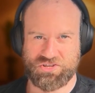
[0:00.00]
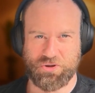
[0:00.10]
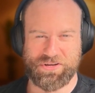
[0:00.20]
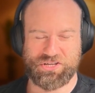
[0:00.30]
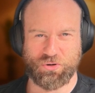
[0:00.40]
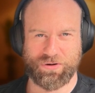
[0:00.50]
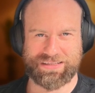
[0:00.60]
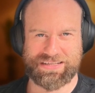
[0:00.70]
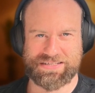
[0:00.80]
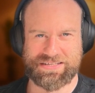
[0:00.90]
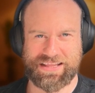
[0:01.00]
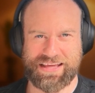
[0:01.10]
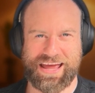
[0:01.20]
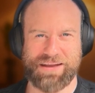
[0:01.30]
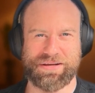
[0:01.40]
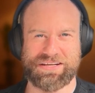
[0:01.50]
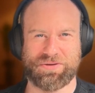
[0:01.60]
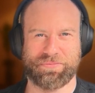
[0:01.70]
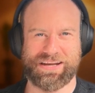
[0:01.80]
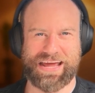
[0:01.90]
So be sure to listen to the end because
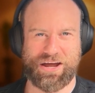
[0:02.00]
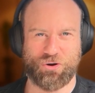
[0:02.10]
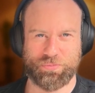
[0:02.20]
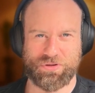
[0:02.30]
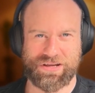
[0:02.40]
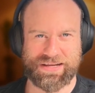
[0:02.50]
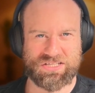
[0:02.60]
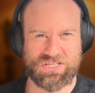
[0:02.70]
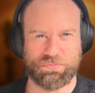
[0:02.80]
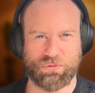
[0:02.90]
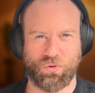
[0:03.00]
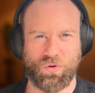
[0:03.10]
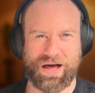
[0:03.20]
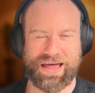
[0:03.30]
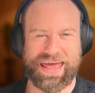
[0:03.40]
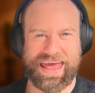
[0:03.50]
I'm going to help you explore